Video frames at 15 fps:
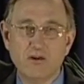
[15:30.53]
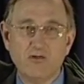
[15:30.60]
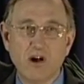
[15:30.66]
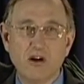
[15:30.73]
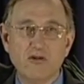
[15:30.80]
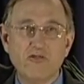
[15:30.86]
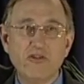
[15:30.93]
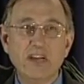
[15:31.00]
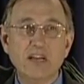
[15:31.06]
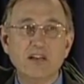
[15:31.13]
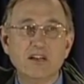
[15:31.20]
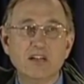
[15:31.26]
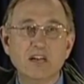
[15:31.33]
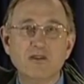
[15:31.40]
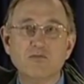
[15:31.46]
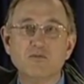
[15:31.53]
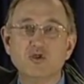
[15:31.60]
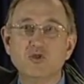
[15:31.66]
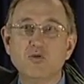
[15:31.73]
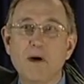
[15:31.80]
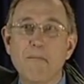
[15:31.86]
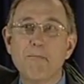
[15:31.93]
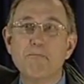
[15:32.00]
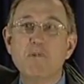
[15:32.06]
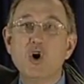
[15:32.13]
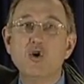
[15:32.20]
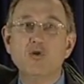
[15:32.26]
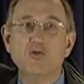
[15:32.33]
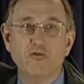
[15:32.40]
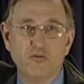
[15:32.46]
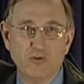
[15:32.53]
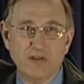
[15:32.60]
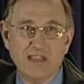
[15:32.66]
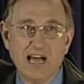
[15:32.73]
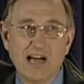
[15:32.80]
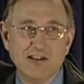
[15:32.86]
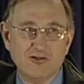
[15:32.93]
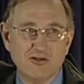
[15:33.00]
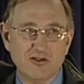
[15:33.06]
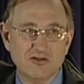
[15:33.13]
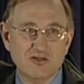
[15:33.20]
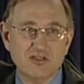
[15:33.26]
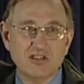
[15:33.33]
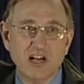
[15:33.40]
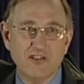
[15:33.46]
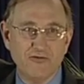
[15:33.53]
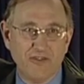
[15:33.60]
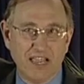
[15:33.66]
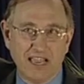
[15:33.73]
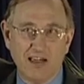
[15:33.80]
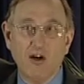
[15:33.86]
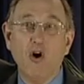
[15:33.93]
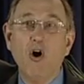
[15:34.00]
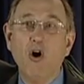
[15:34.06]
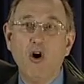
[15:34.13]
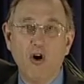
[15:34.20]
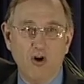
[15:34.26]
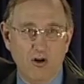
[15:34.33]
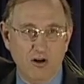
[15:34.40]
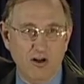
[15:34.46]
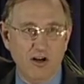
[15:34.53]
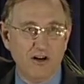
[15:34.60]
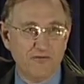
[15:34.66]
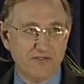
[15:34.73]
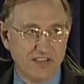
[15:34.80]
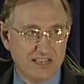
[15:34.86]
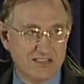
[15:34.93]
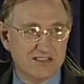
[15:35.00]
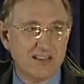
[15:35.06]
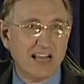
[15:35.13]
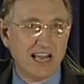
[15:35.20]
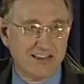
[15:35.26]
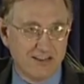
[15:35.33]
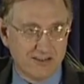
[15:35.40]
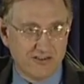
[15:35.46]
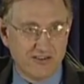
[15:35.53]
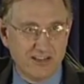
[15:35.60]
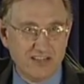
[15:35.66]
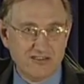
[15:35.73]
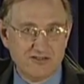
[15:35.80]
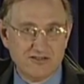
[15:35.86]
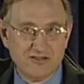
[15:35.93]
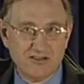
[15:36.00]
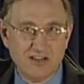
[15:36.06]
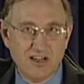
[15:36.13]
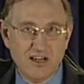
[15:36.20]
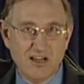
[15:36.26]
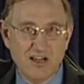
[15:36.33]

Ronald Reagan didn't do a move without consulting all of these categories.